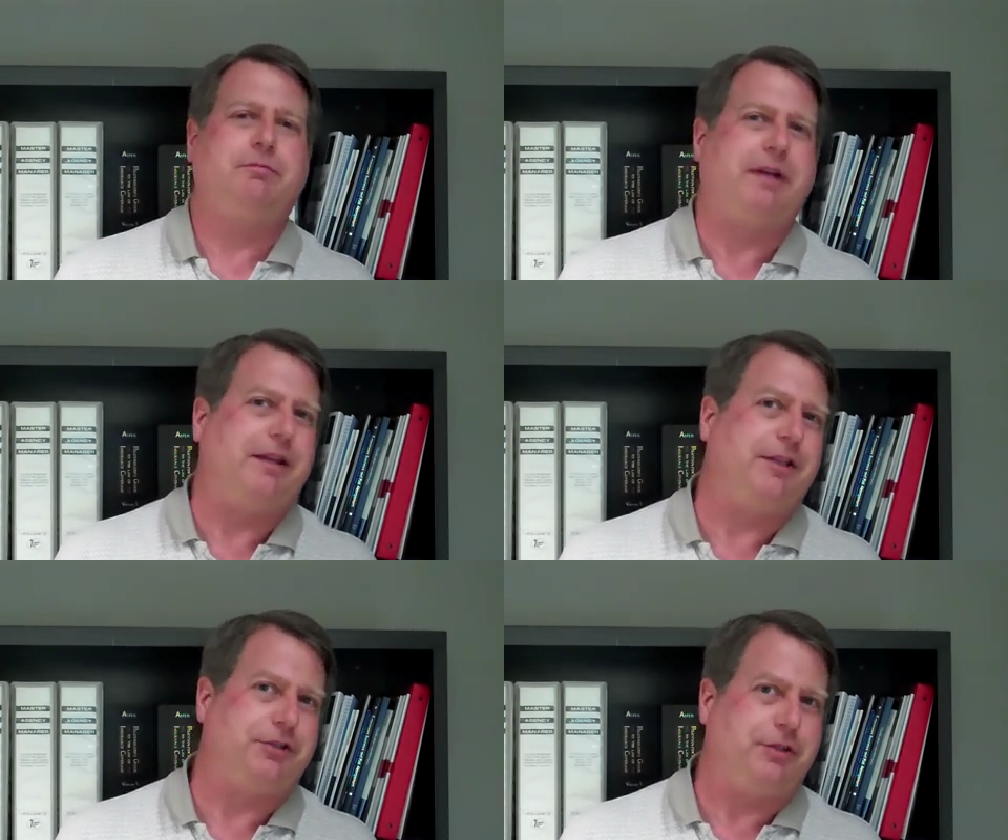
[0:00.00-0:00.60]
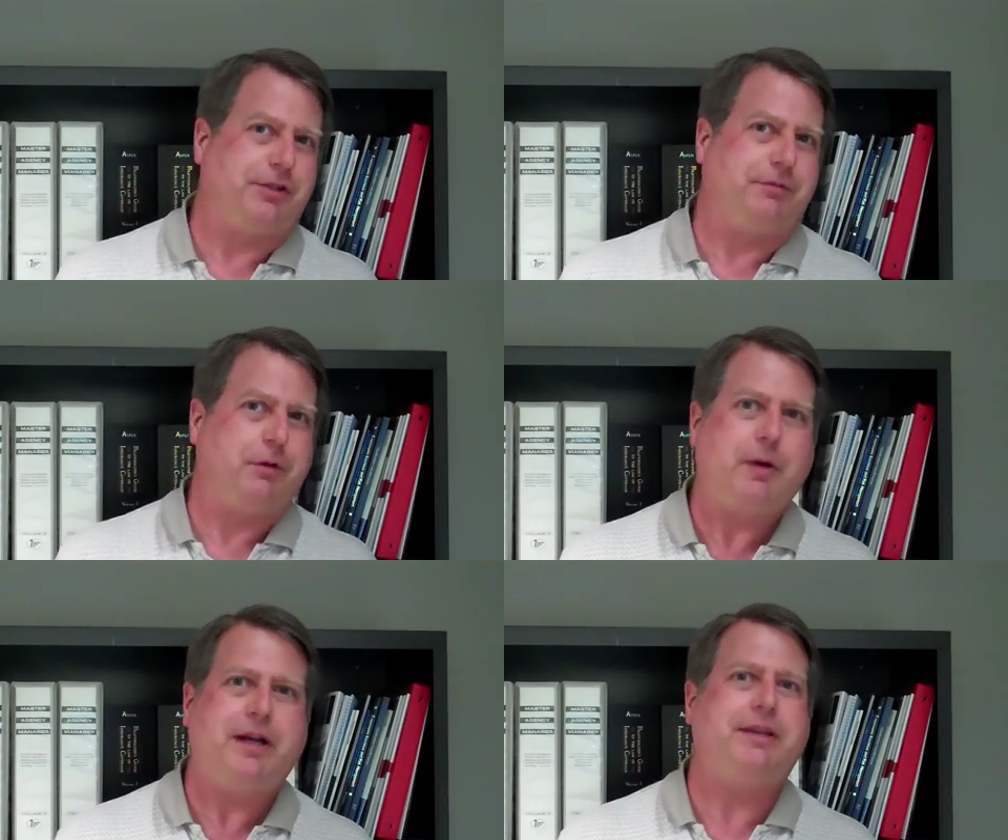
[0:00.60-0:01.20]
Regulation doesn't
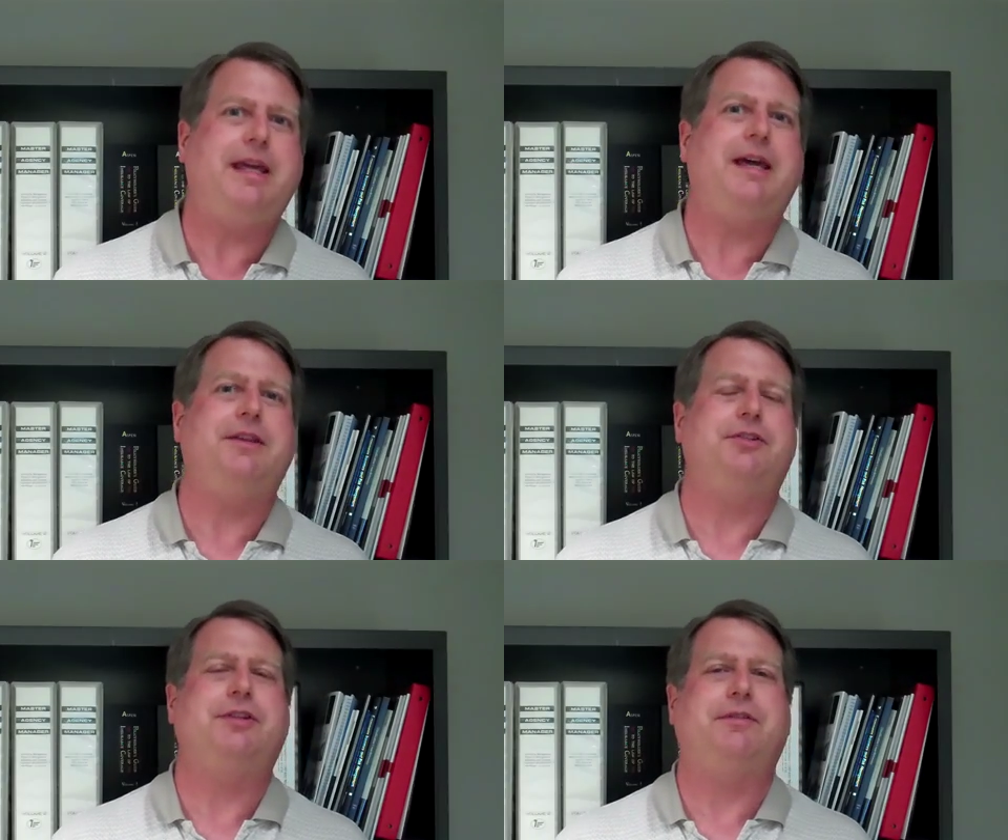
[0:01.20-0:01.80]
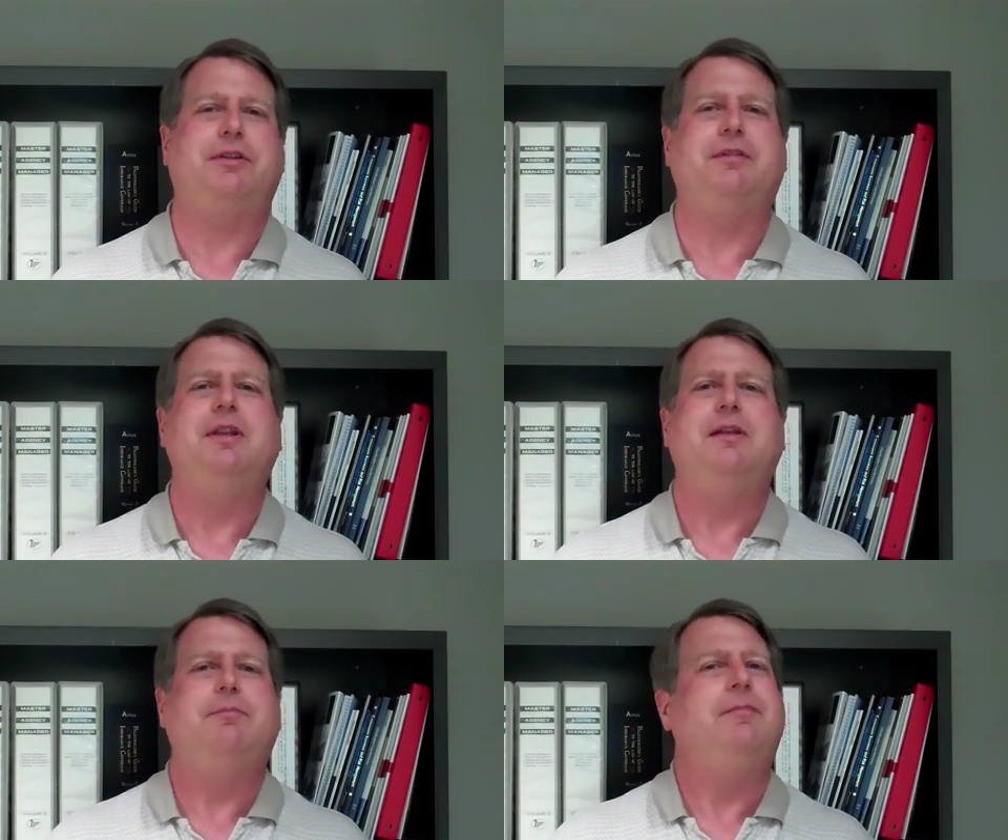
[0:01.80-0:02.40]
require that. They just have to
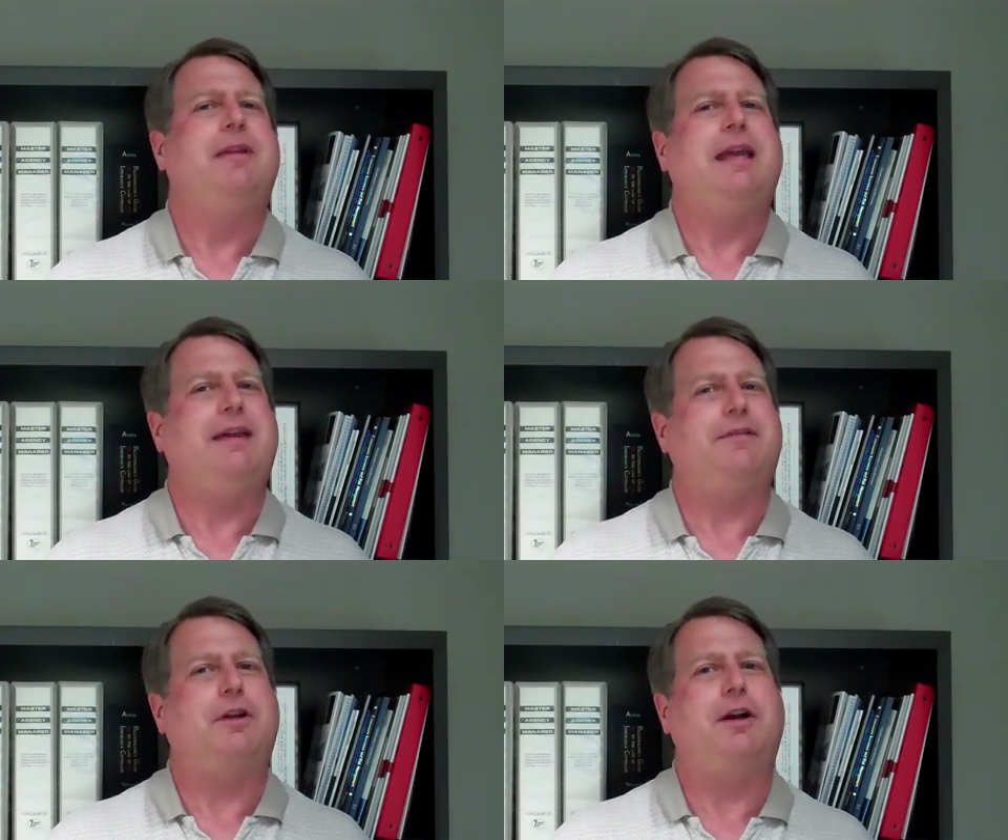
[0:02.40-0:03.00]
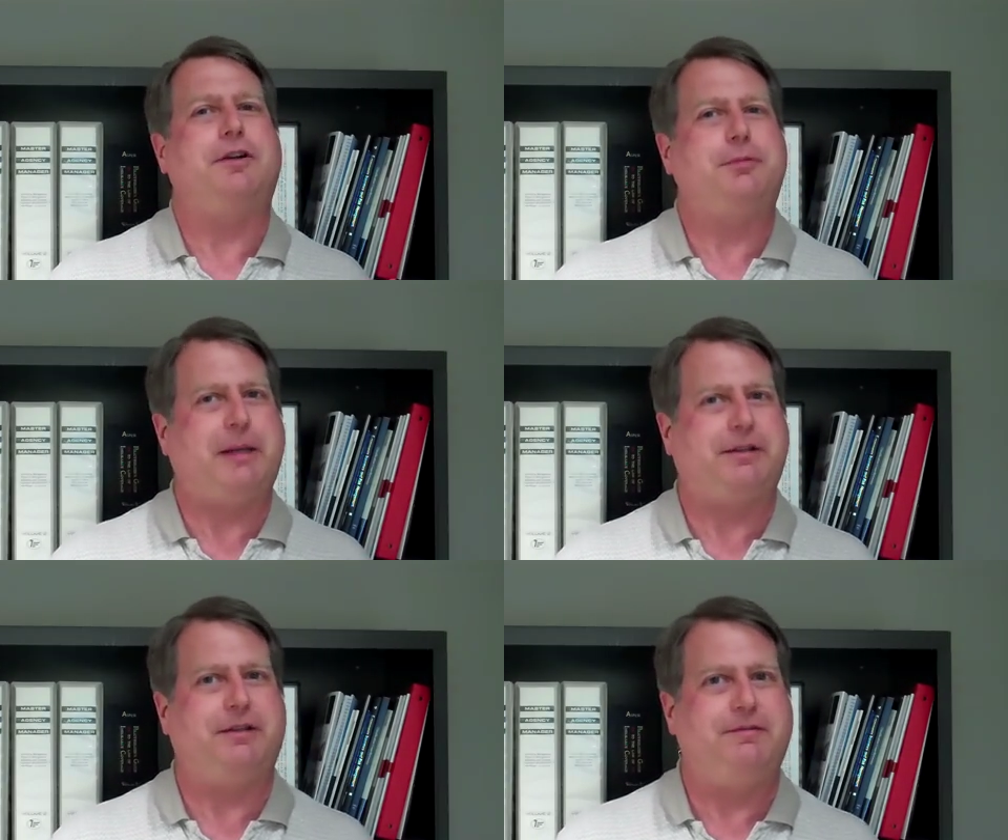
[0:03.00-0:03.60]
have the car
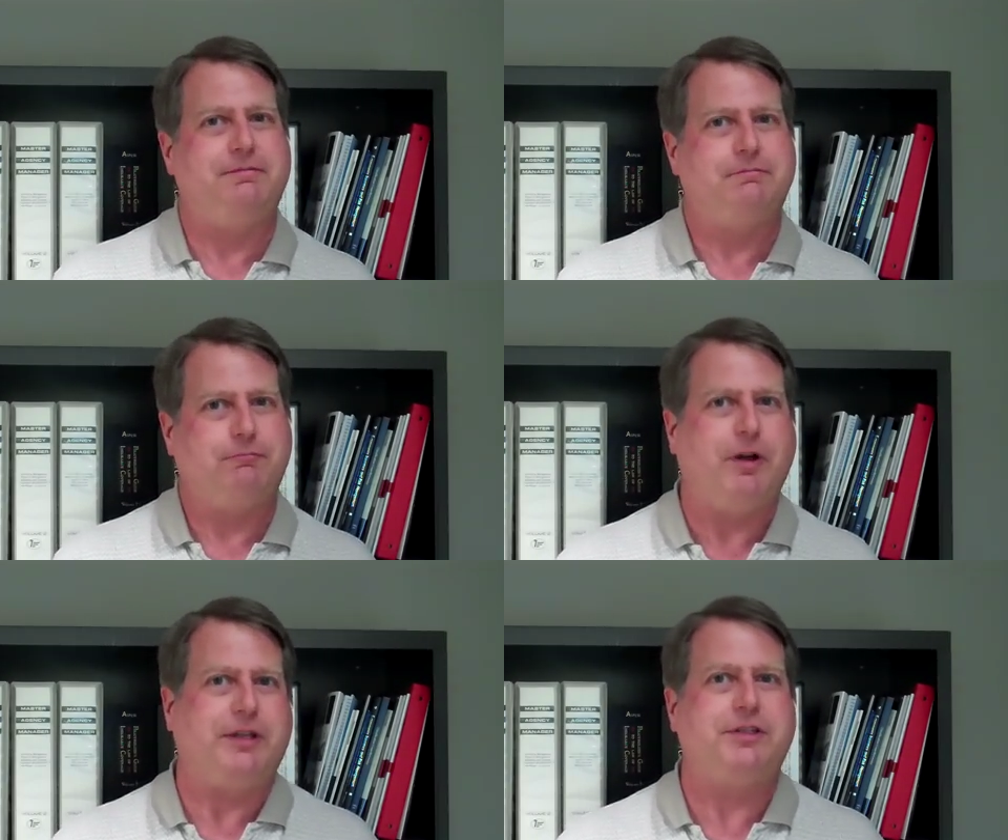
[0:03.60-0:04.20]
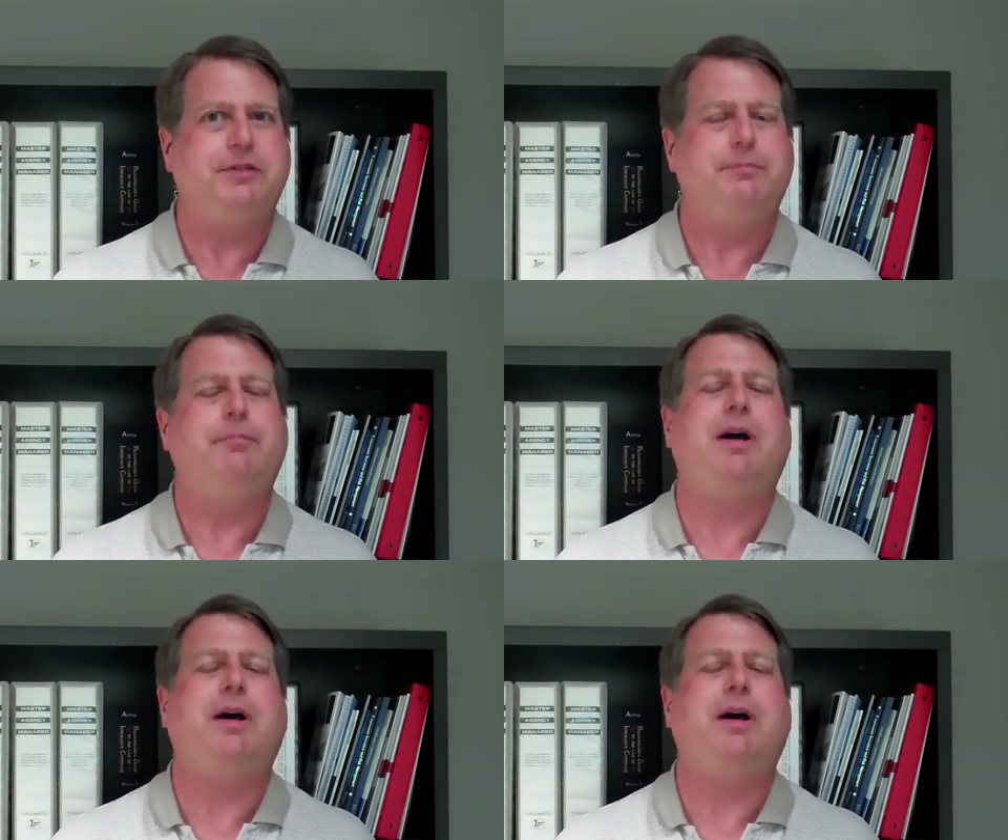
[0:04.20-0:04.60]
inspected once.